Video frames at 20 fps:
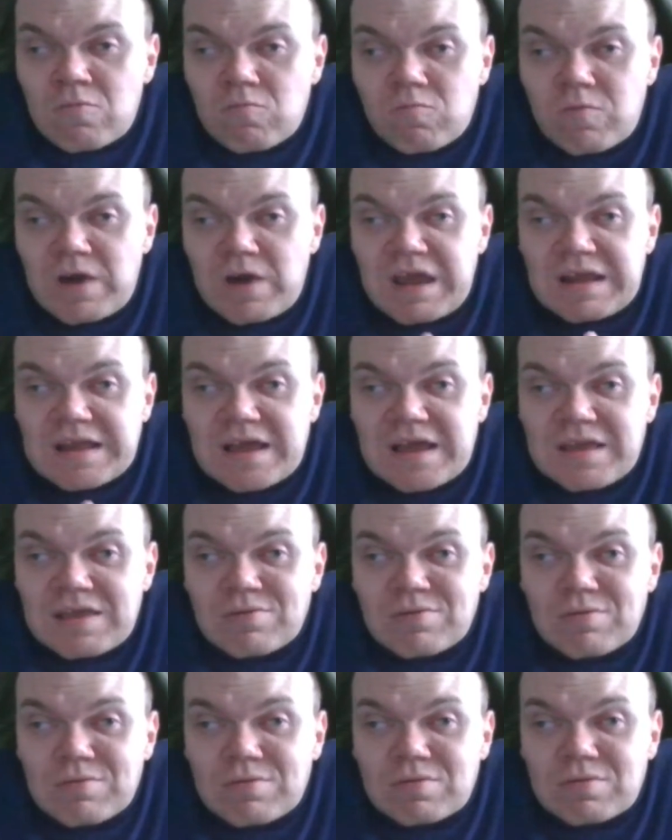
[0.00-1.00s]
Ray that
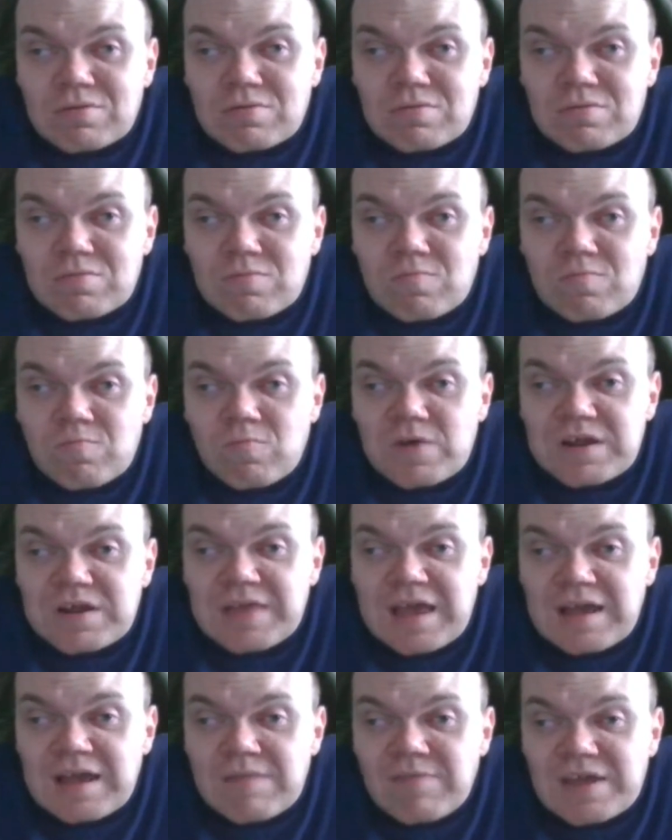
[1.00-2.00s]
he should really
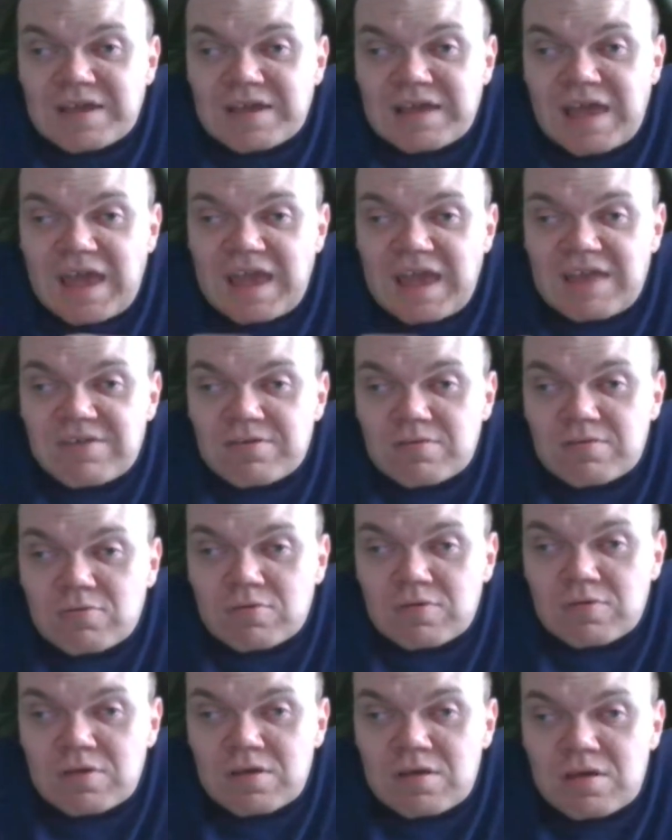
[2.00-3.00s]
take a vacation
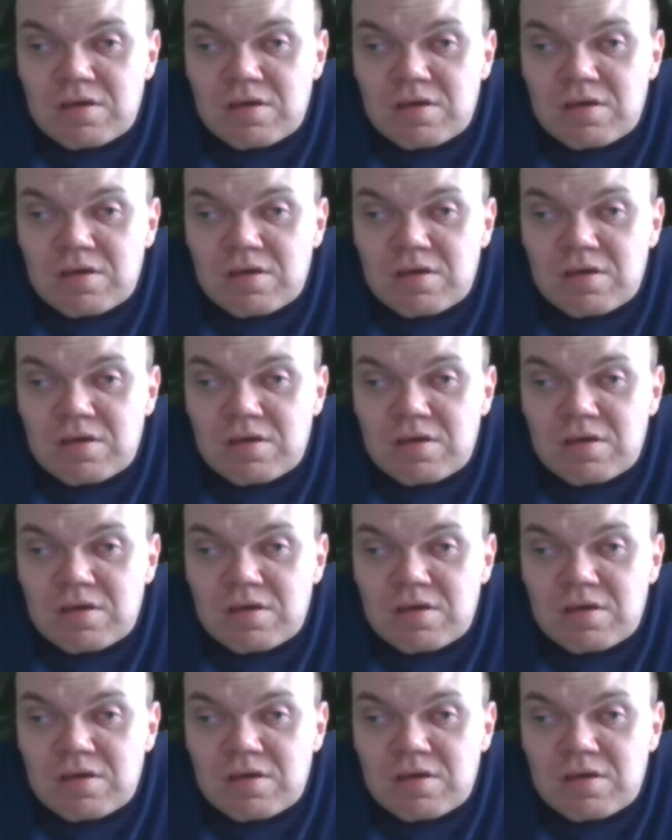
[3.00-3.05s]
or